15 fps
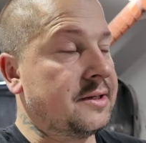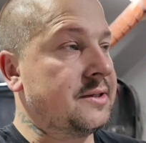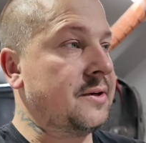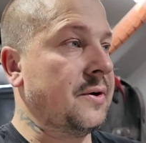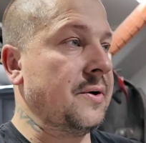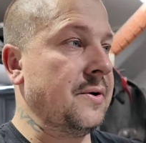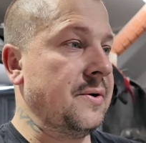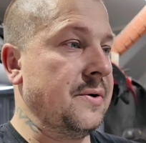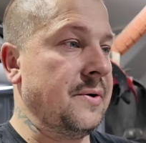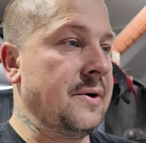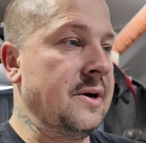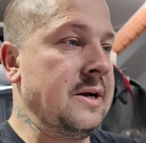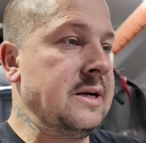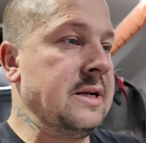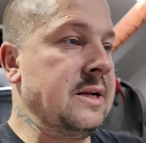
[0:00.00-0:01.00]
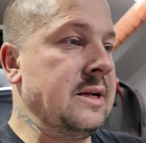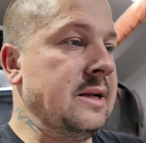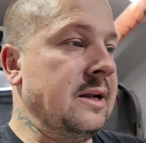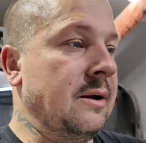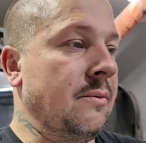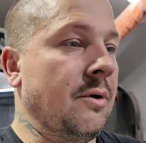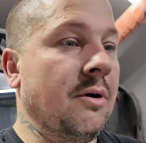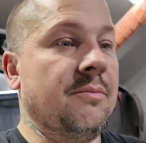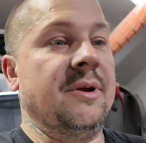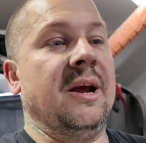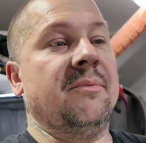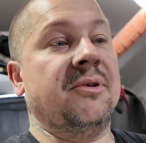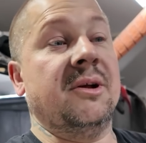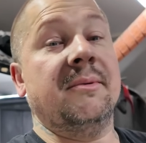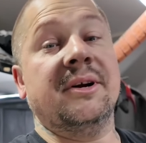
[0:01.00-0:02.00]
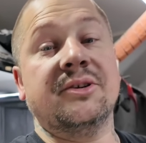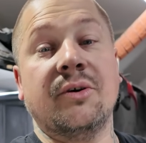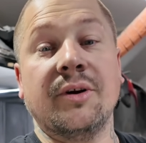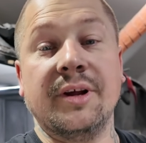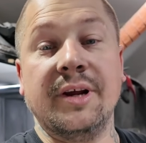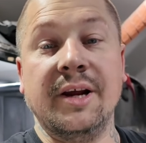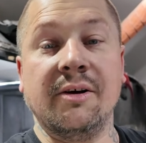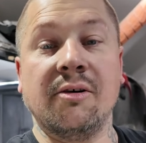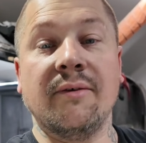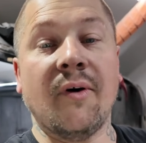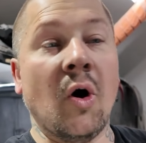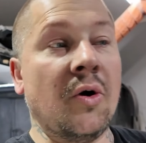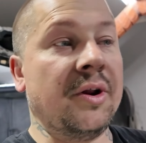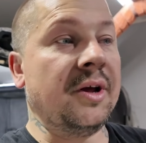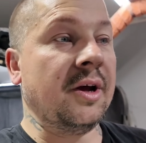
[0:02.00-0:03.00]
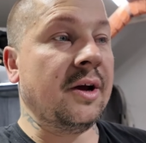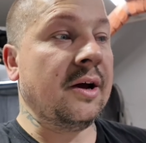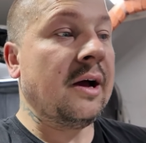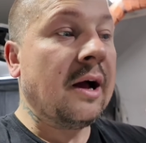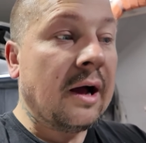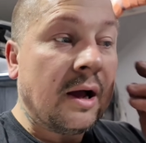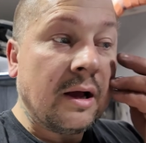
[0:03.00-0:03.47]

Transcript: So, well, yeah, pretty much on a year of owning it.